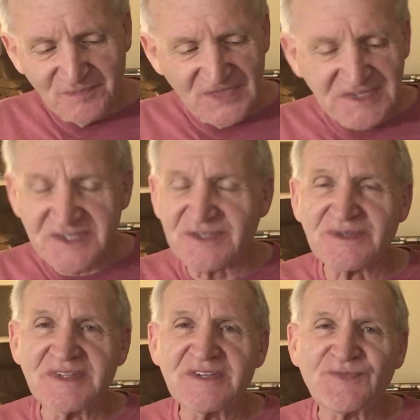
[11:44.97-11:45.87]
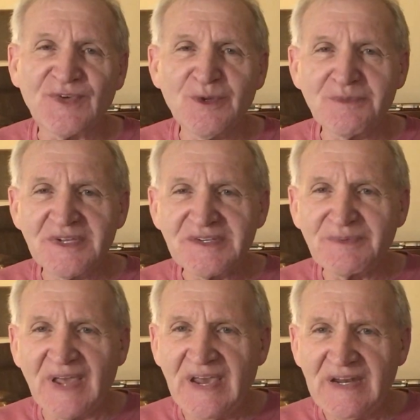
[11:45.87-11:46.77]
This is this film
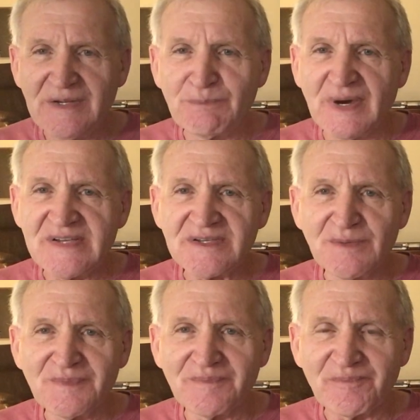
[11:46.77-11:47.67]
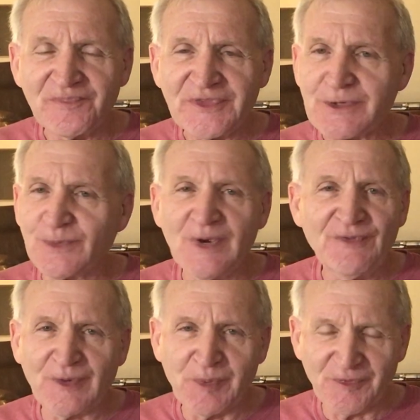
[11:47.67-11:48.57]
is aided by some
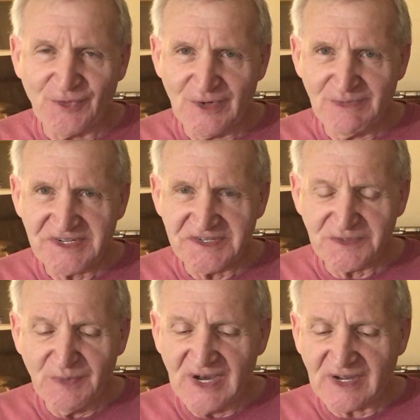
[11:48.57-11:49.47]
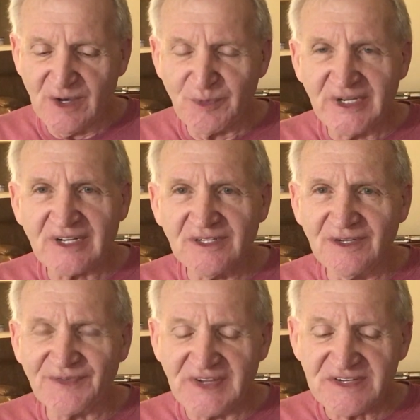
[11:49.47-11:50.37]
terrific performances. Montgomery
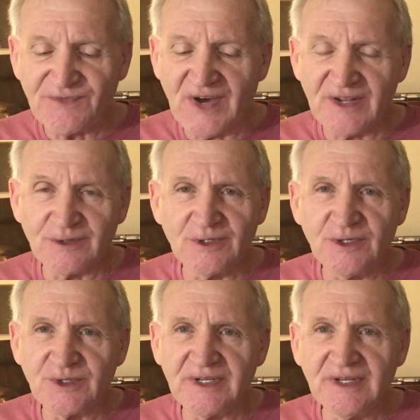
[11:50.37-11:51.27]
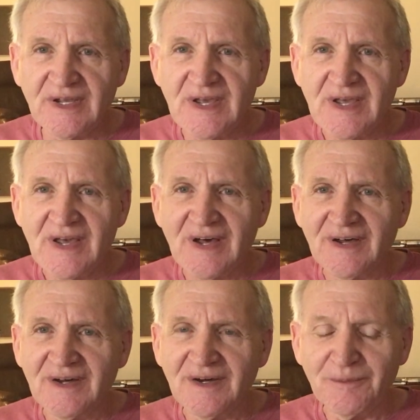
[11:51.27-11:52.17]
Clift as Father Logan.
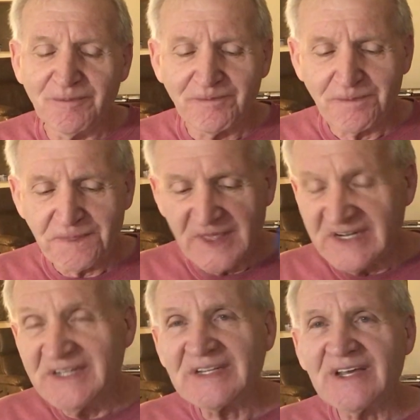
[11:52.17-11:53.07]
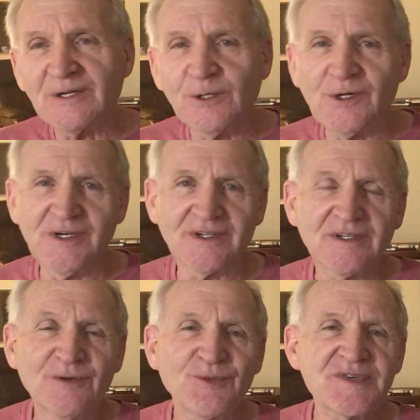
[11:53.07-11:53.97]
Um, they didn't get along.
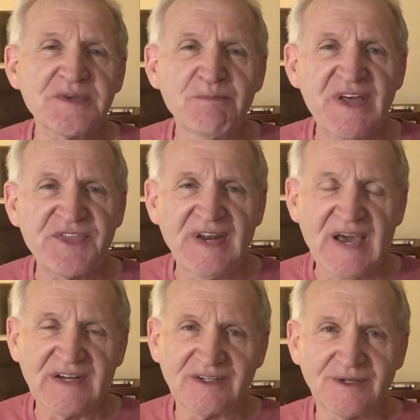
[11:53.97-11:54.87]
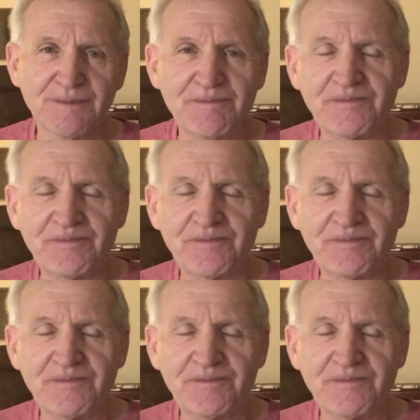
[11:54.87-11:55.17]
Clift was a method actor.